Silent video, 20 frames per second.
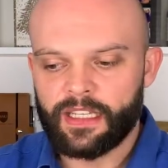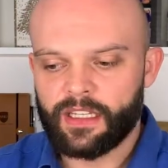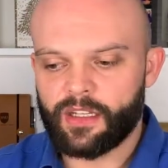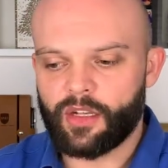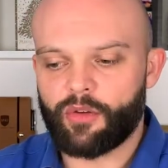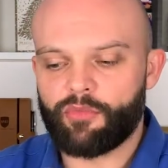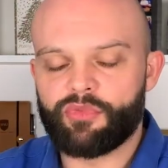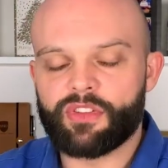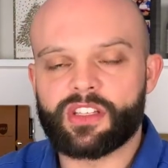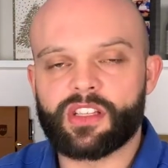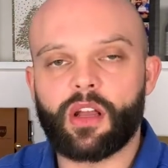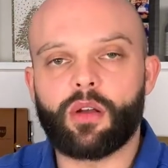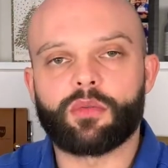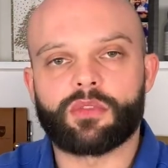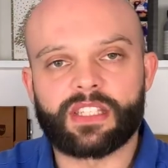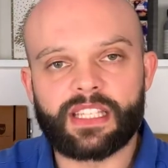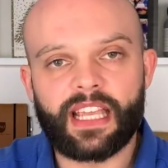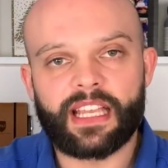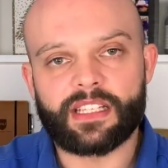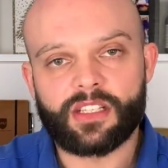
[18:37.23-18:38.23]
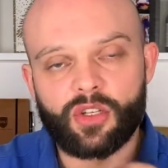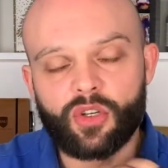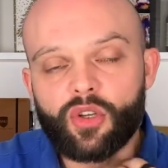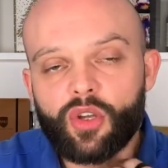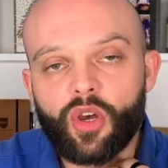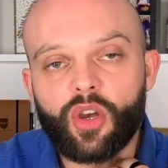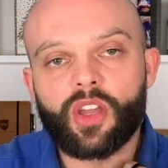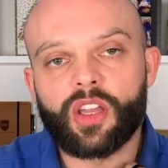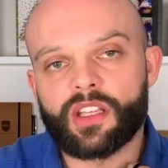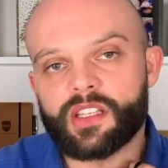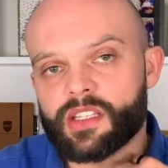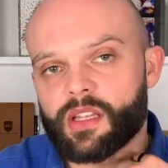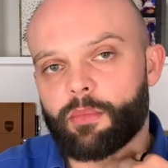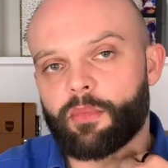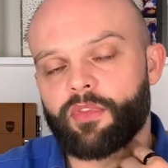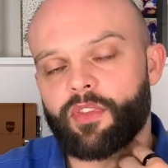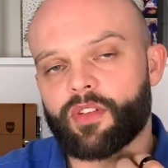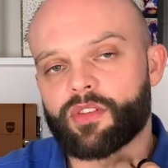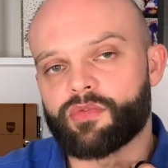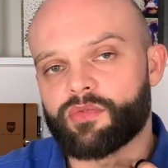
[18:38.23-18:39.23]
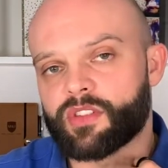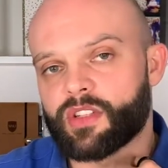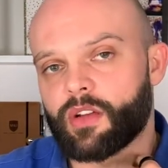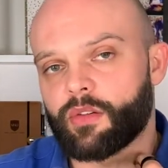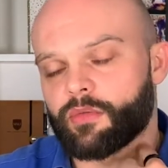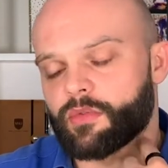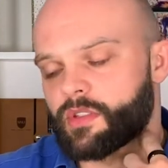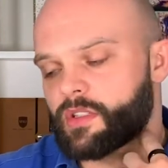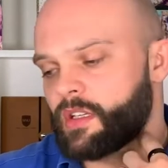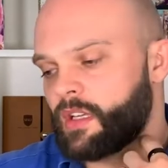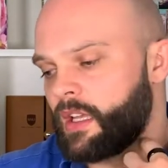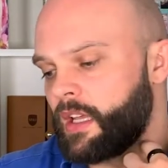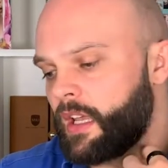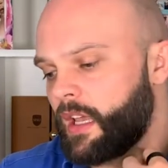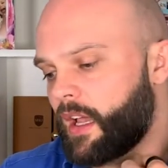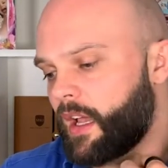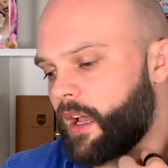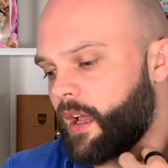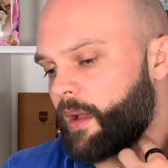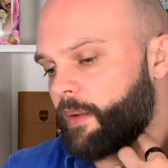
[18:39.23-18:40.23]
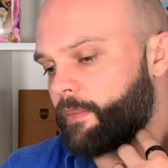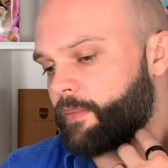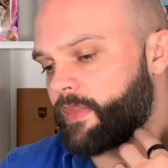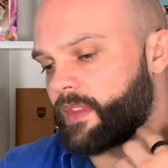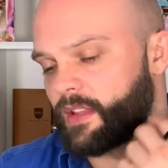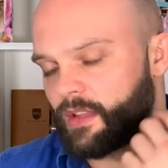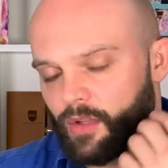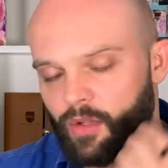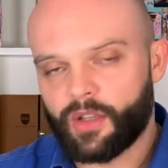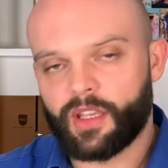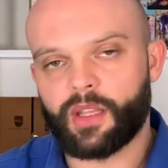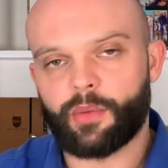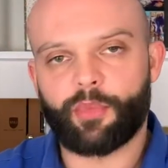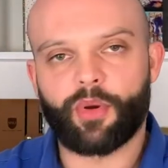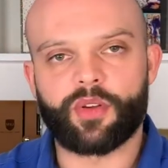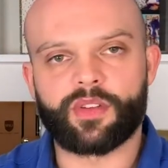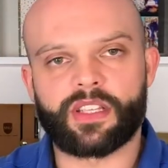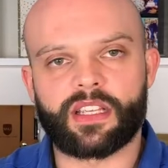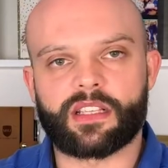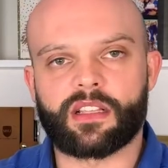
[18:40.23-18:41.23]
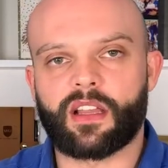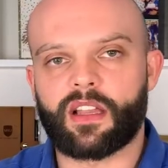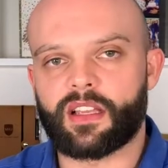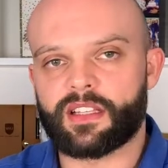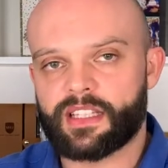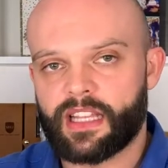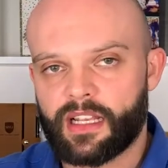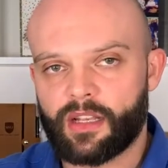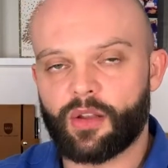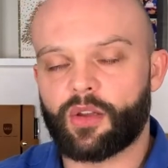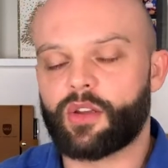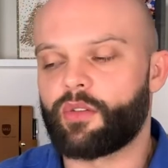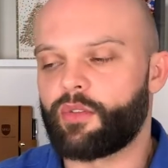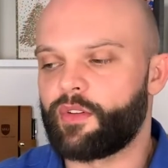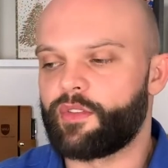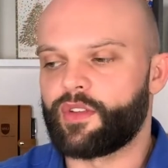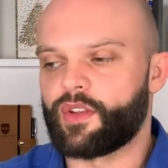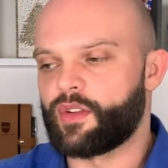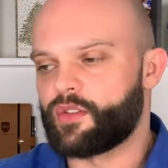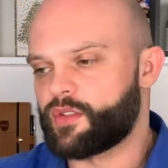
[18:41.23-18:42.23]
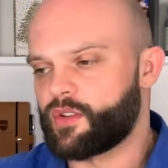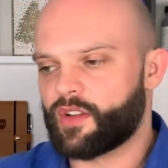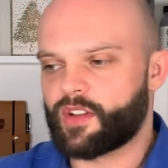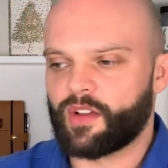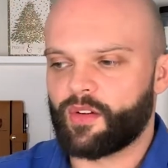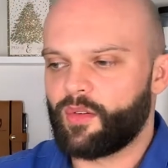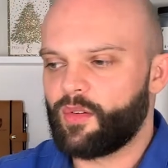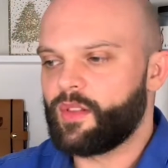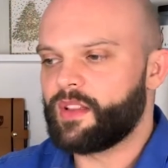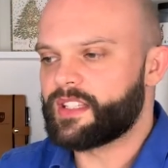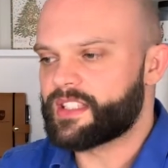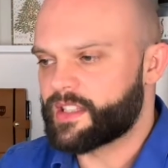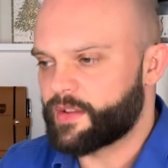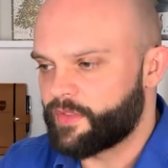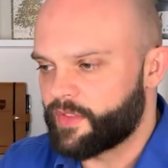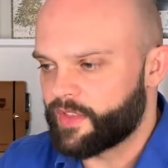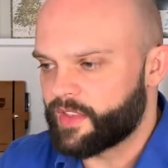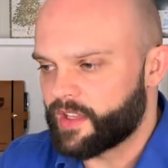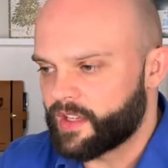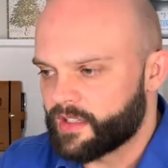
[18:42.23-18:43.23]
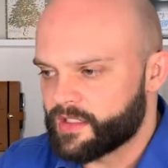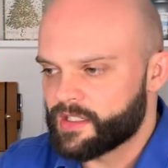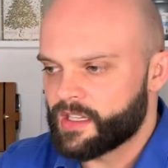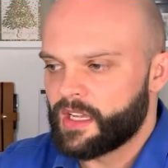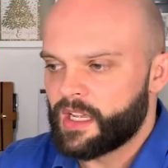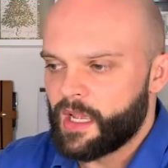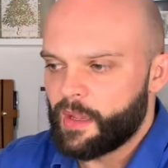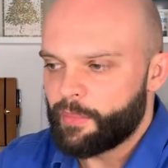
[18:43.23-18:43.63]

You know, results, yes, look at some of those results. Look at the process, like I said, look at reviews, look at all these different things.